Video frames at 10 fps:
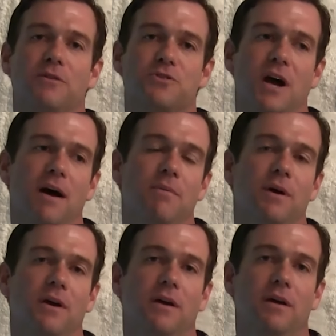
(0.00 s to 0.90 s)
job,
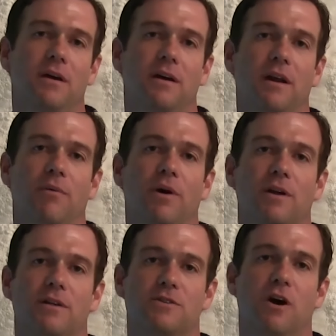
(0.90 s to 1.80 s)
and I
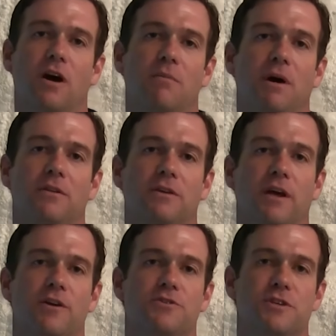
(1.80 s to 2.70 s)
wanted to talk about the
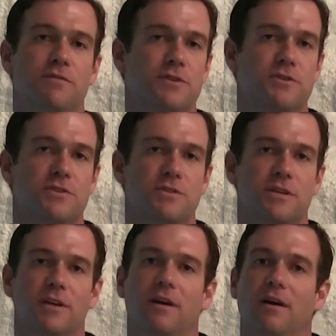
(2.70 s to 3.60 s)
energy
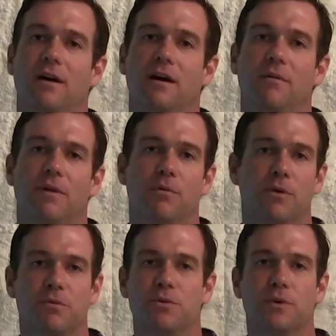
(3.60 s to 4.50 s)
efficiency that
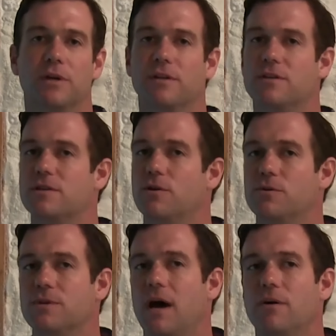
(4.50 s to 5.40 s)
we're doing in this
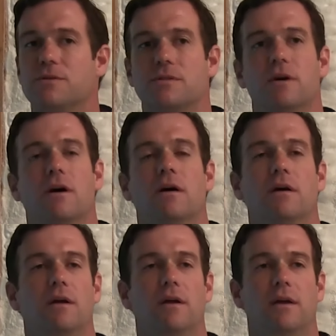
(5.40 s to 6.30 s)
house. Not
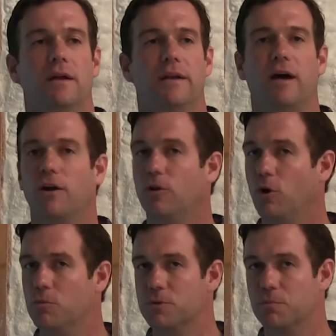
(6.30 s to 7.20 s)
all
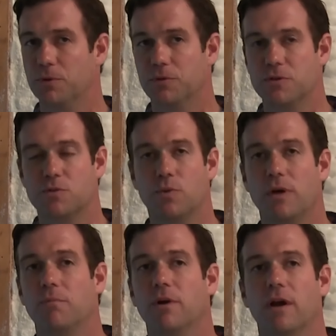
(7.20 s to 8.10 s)
homes are built this
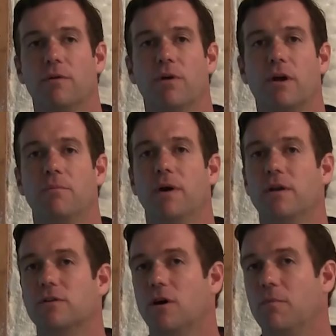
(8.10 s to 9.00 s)
way, but I
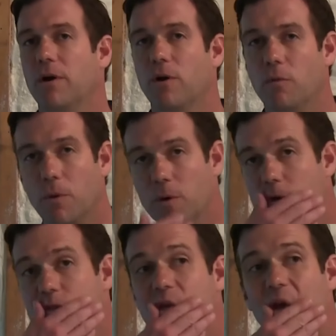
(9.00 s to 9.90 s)
recommend it to all my
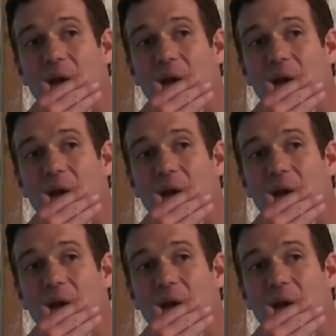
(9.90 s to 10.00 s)
homeowners.